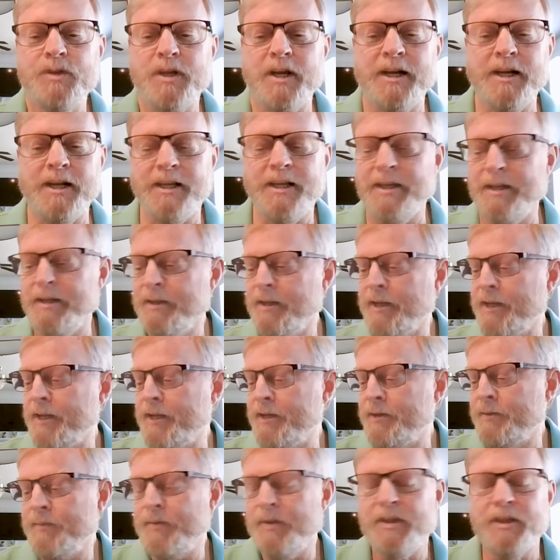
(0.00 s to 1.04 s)

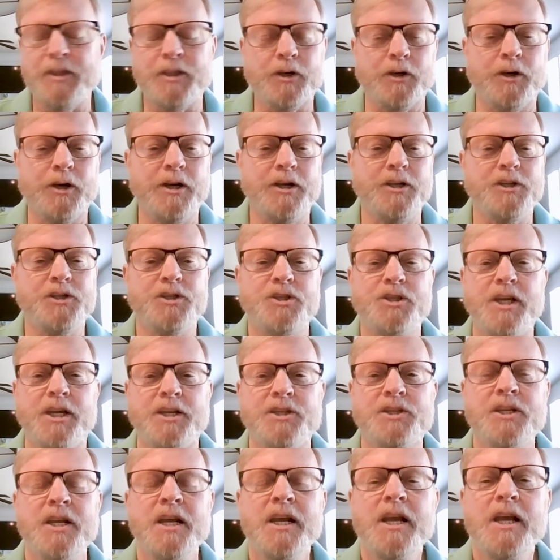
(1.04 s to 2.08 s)
again, there is
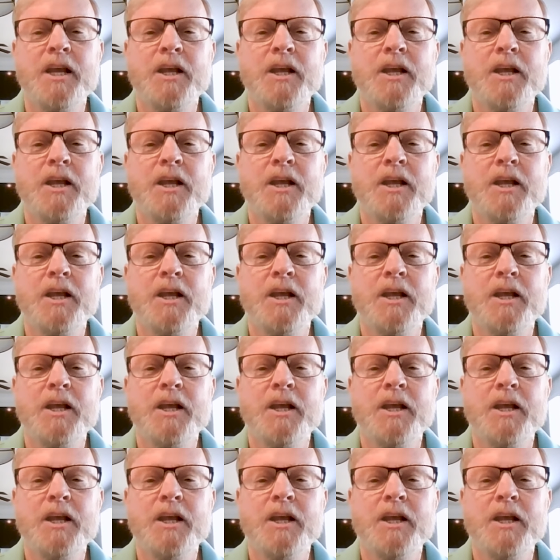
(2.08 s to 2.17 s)
just